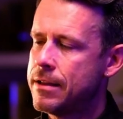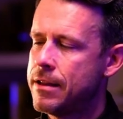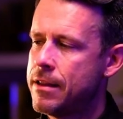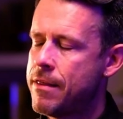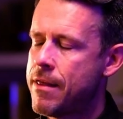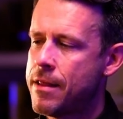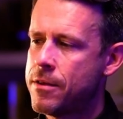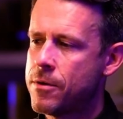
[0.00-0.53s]

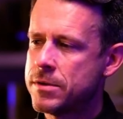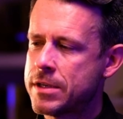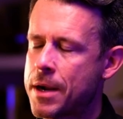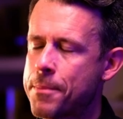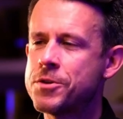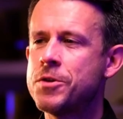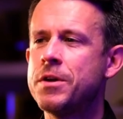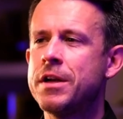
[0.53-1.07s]
then there was an
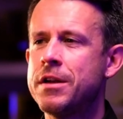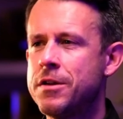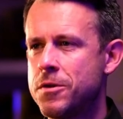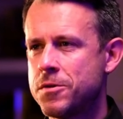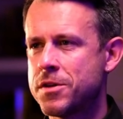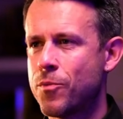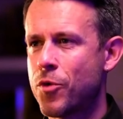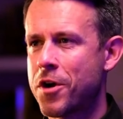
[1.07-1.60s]
opportunity to
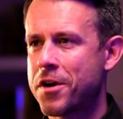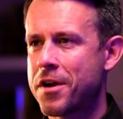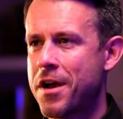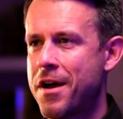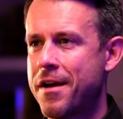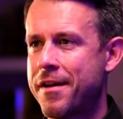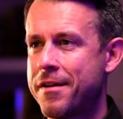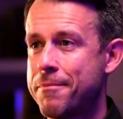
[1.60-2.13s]
do some work
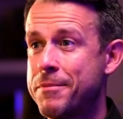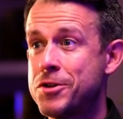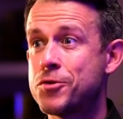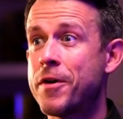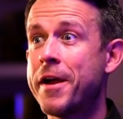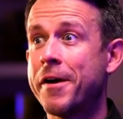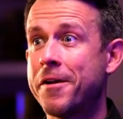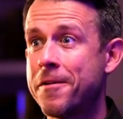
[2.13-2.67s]
on
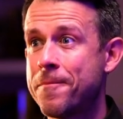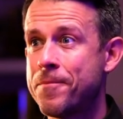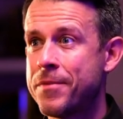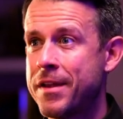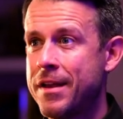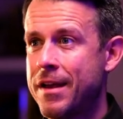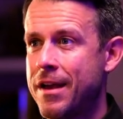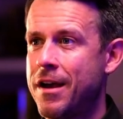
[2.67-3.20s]
betrayal.
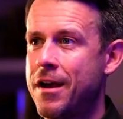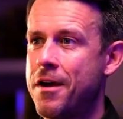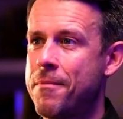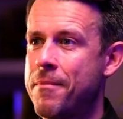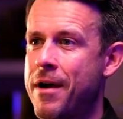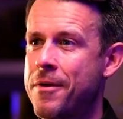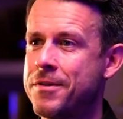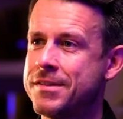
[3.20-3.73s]

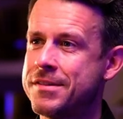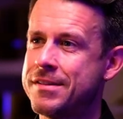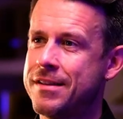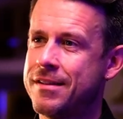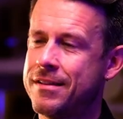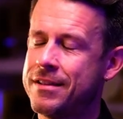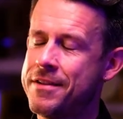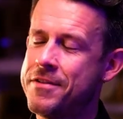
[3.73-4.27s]
I
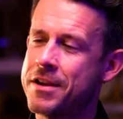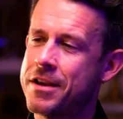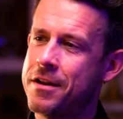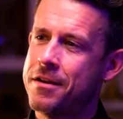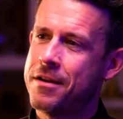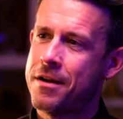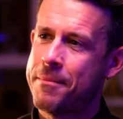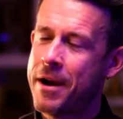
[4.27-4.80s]
was living
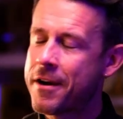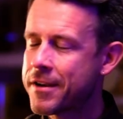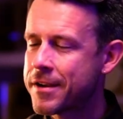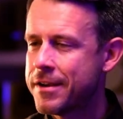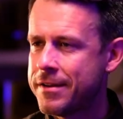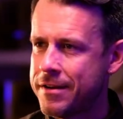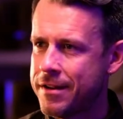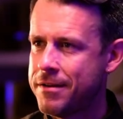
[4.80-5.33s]
in
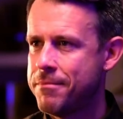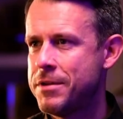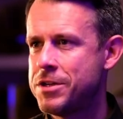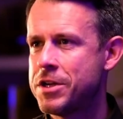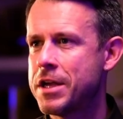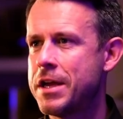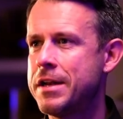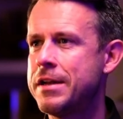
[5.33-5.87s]
America, in
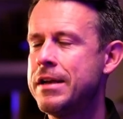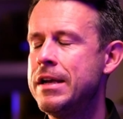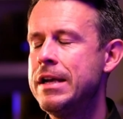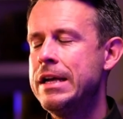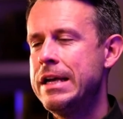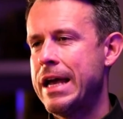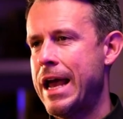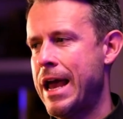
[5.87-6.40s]
Michigan,
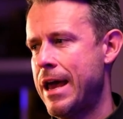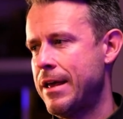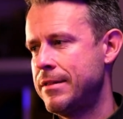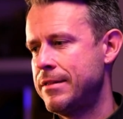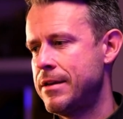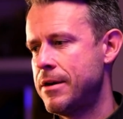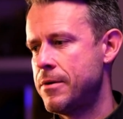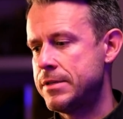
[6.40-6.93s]

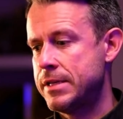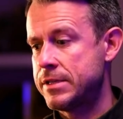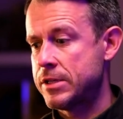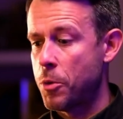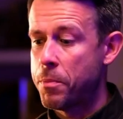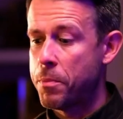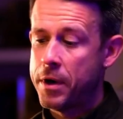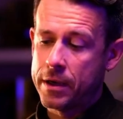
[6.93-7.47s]
and there was this
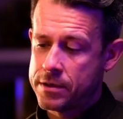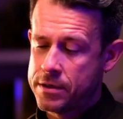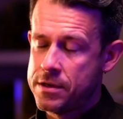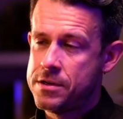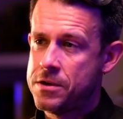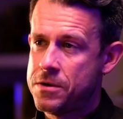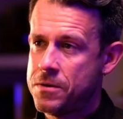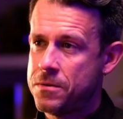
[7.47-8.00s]
opening to
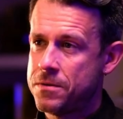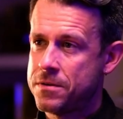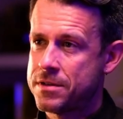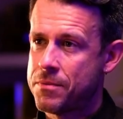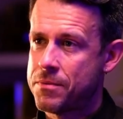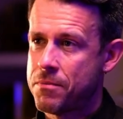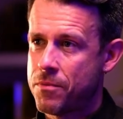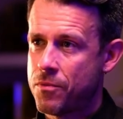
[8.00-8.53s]
do
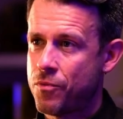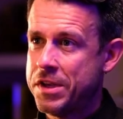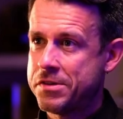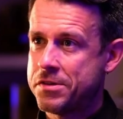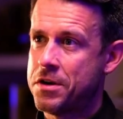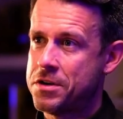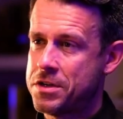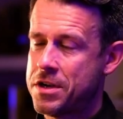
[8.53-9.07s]
some
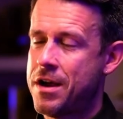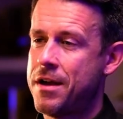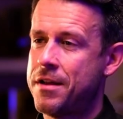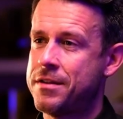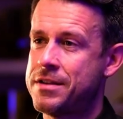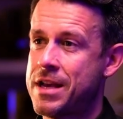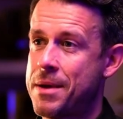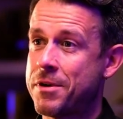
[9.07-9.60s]
research
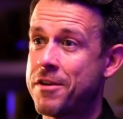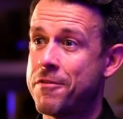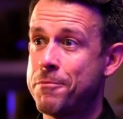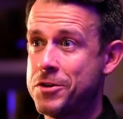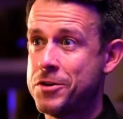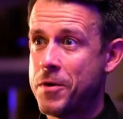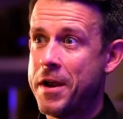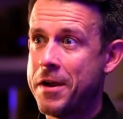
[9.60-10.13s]
on the topic of
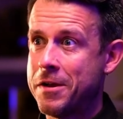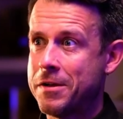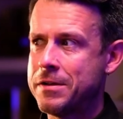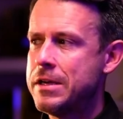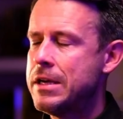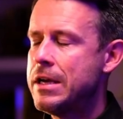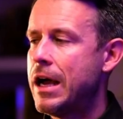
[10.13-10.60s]
betrayal